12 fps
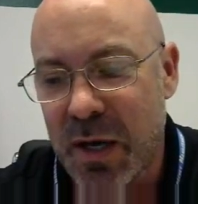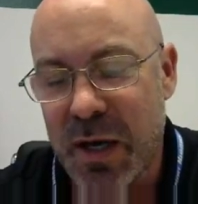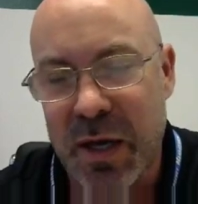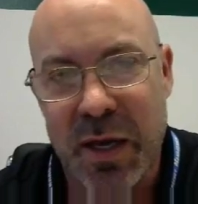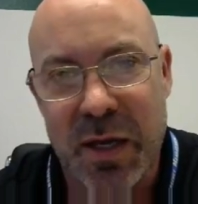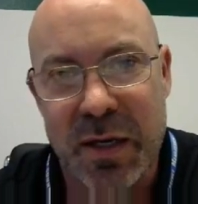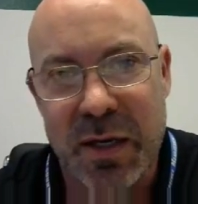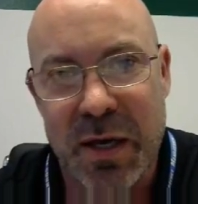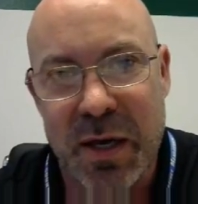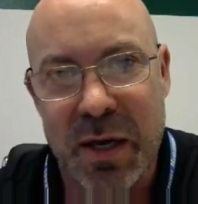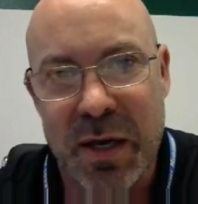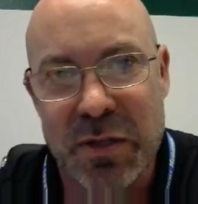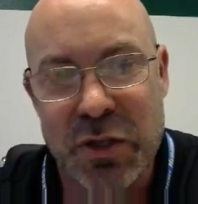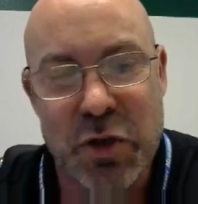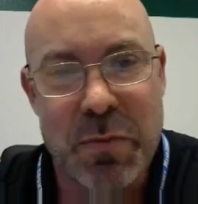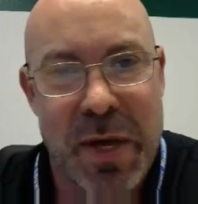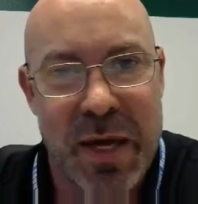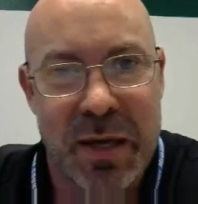in
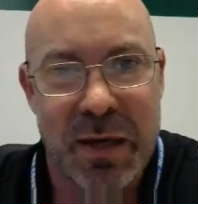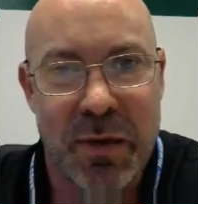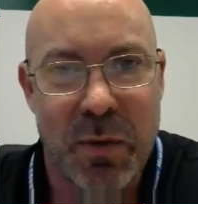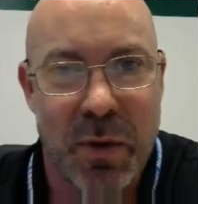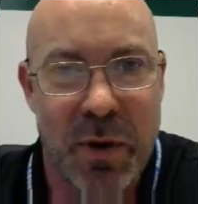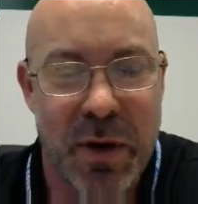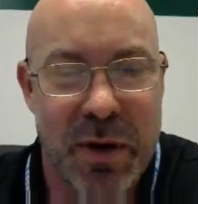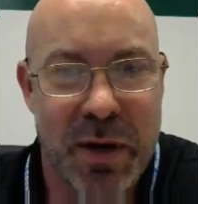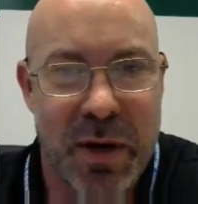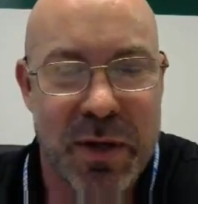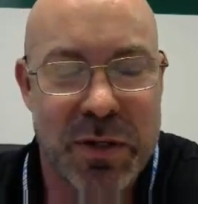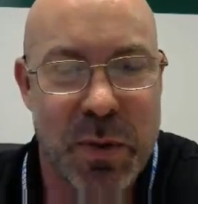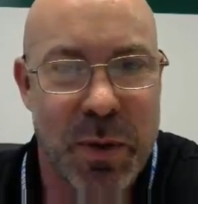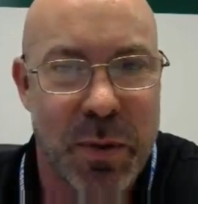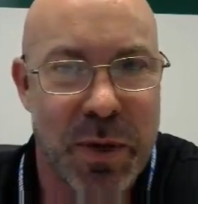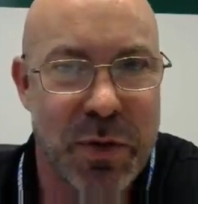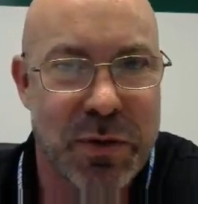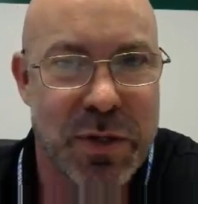Zooming or doing
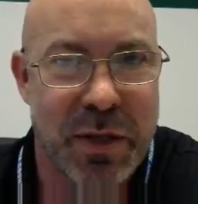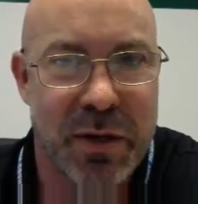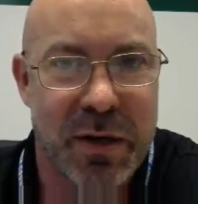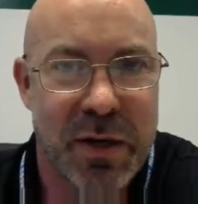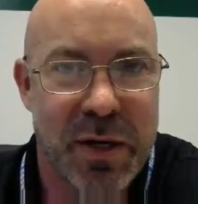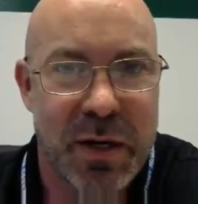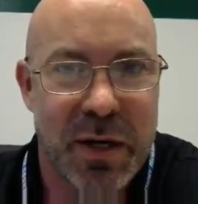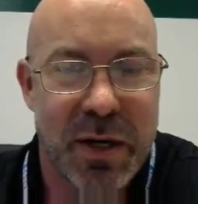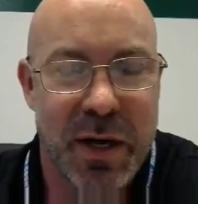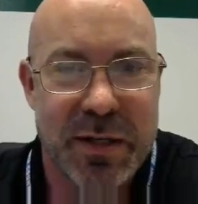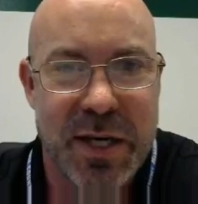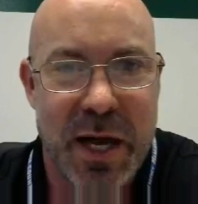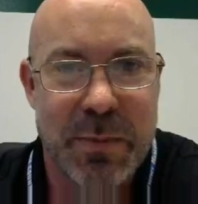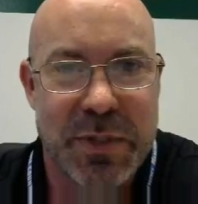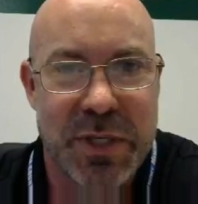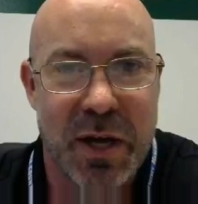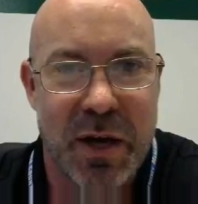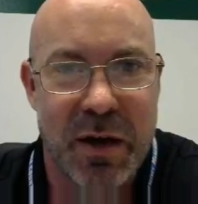one of those other
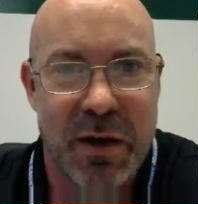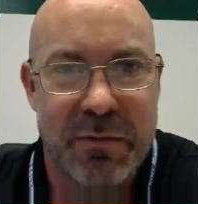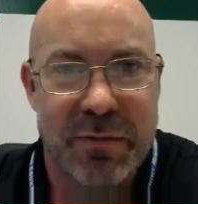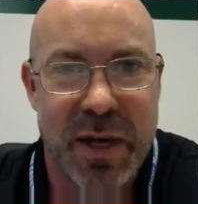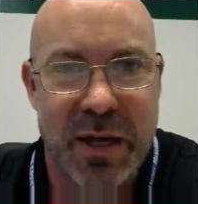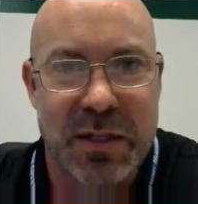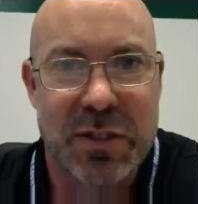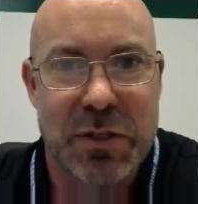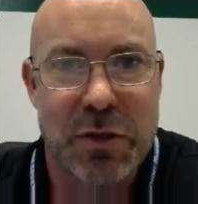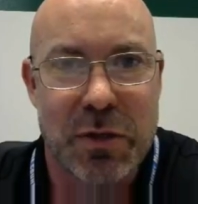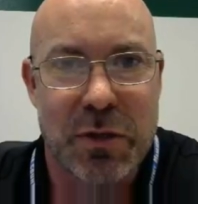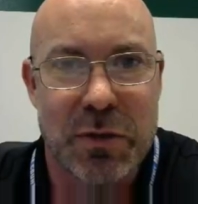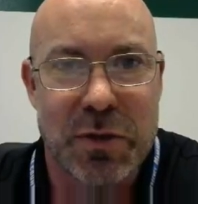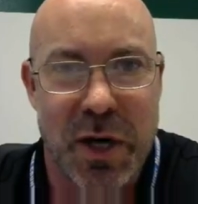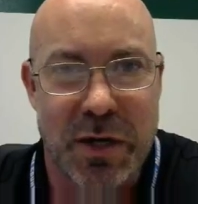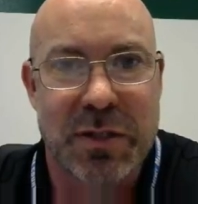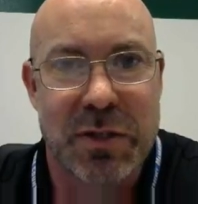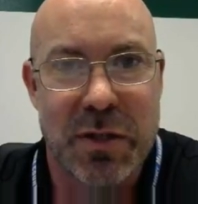types of things to
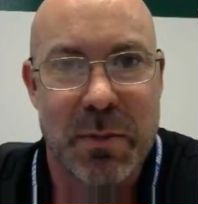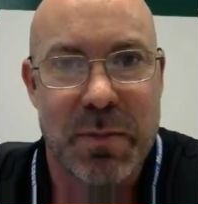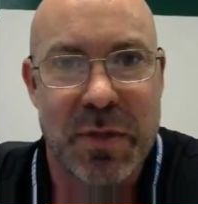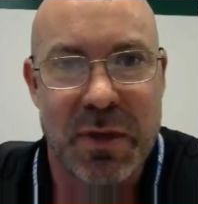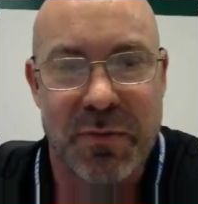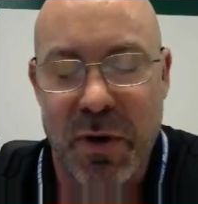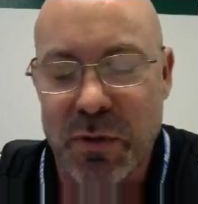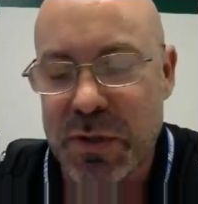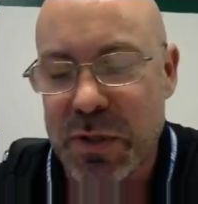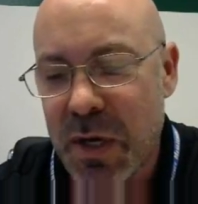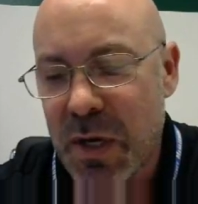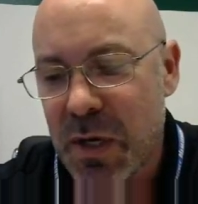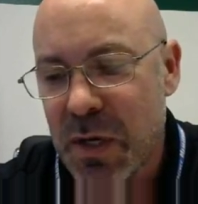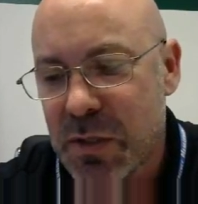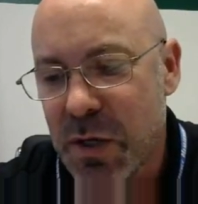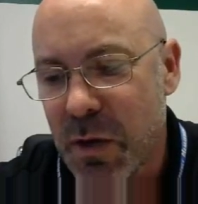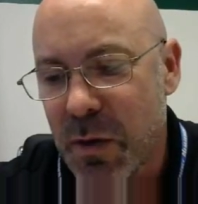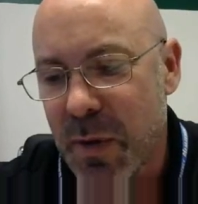talk to the folks.
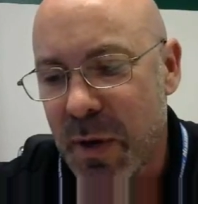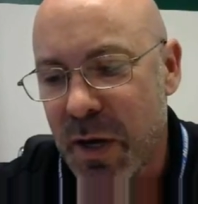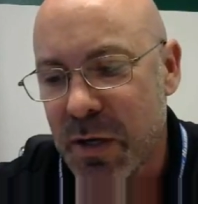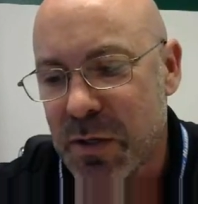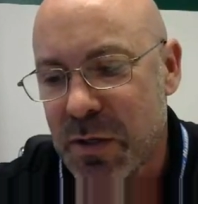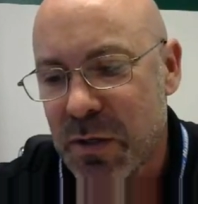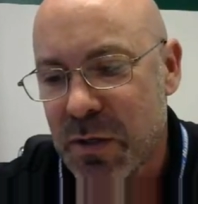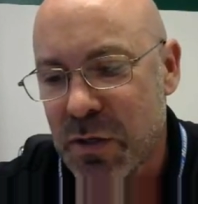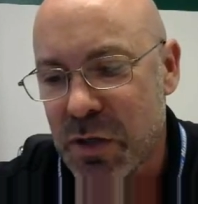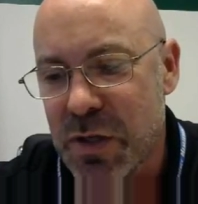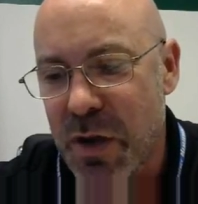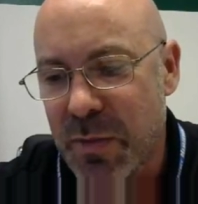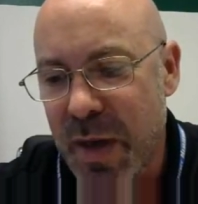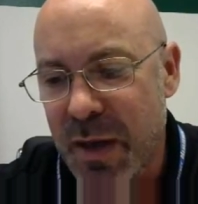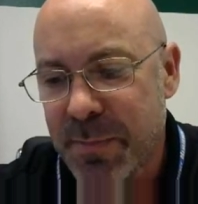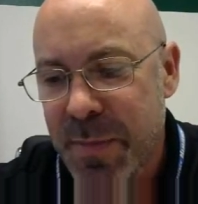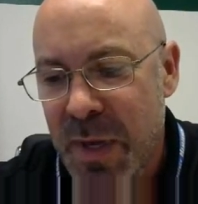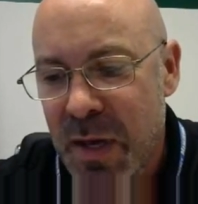So just note
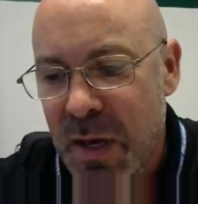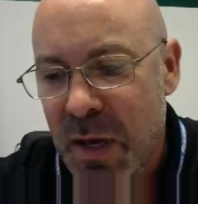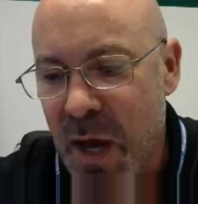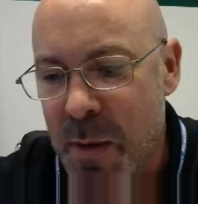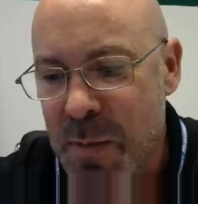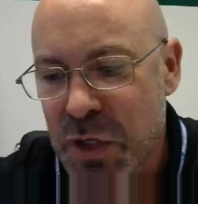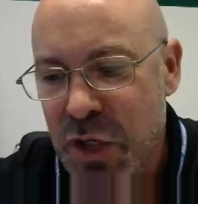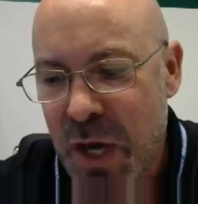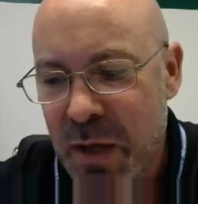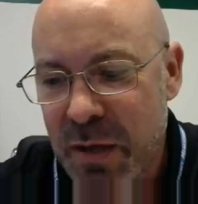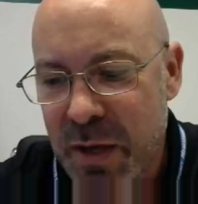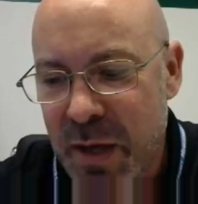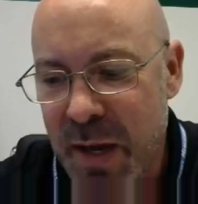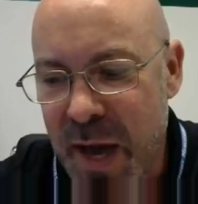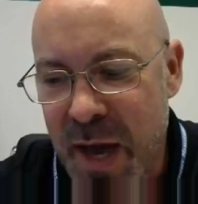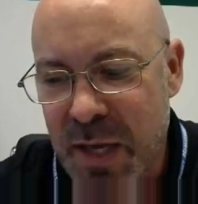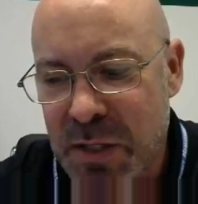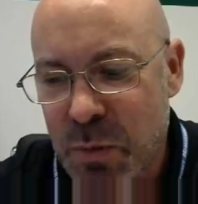that. Michelle
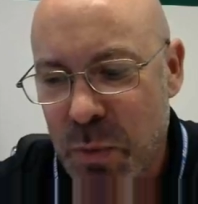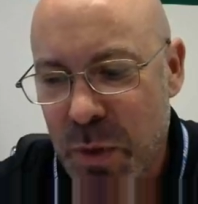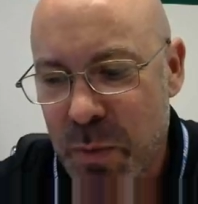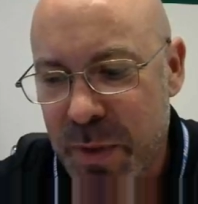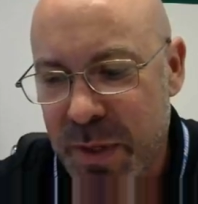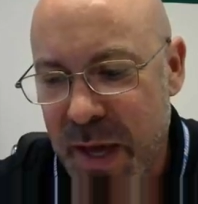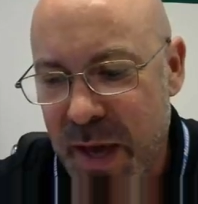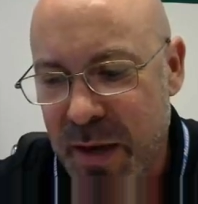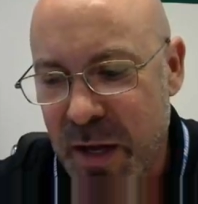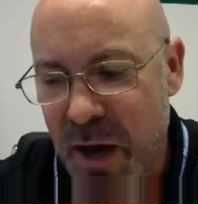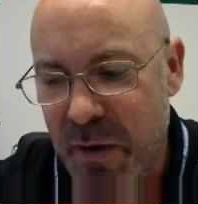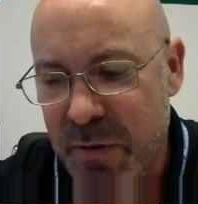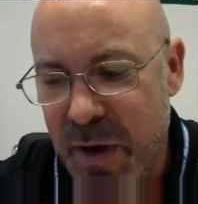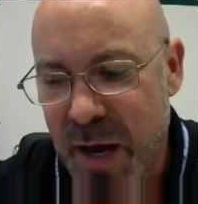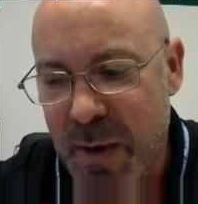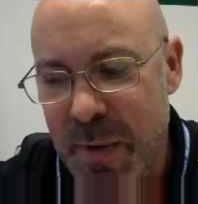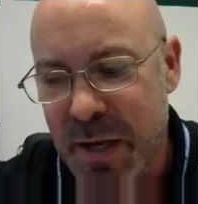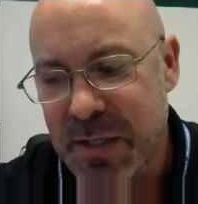asked, will the county offer
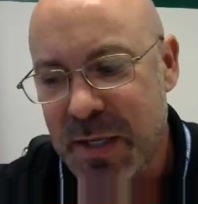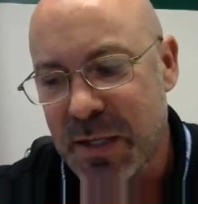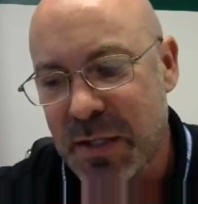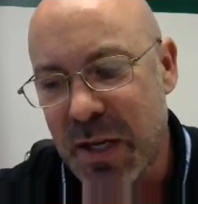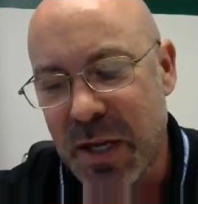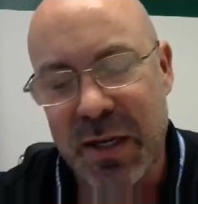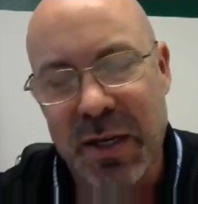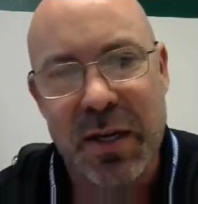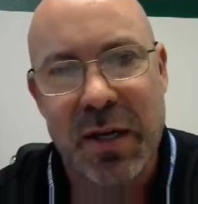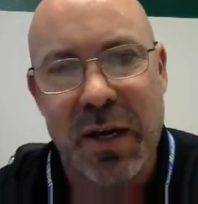antibody testing?